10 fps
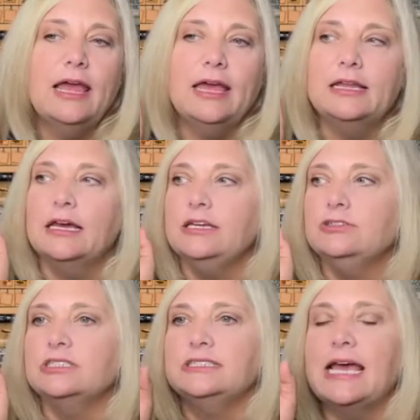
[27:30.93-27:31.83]
And I
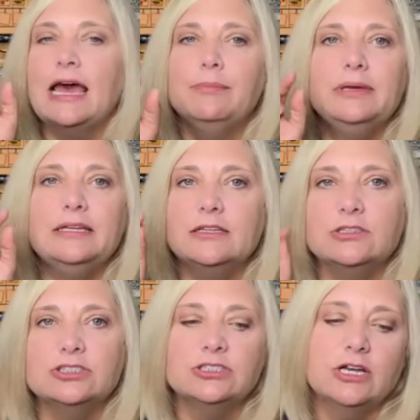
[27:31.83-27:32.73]
use a tap in
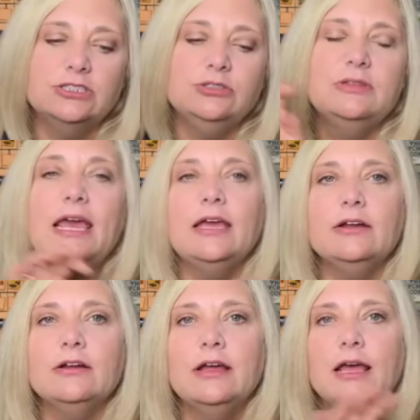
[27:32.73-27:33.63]
little sawtooth
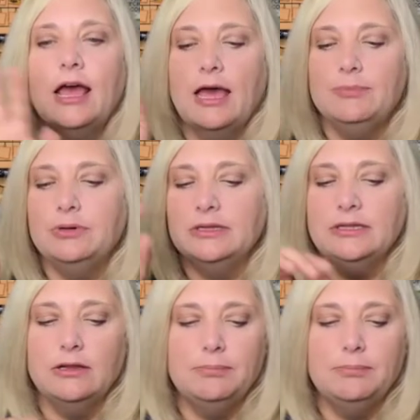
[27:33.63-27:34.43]
hanger. I put little